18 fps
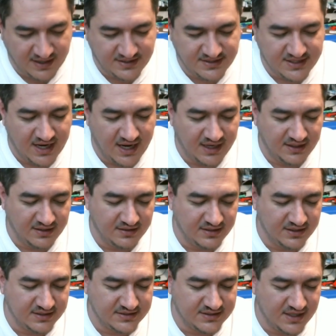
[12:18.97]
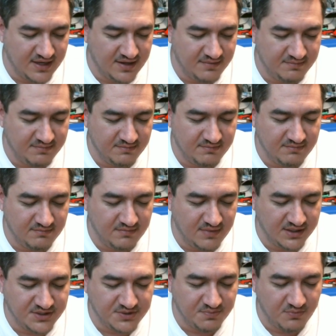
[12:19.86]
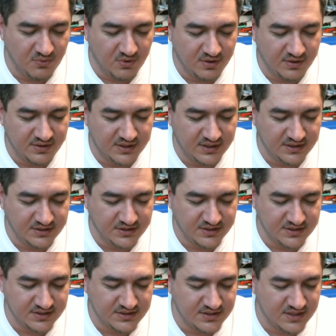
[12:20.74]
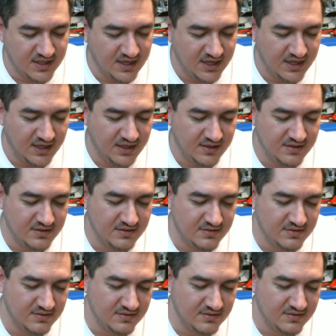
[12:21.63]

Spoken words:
tighten this up much more than just like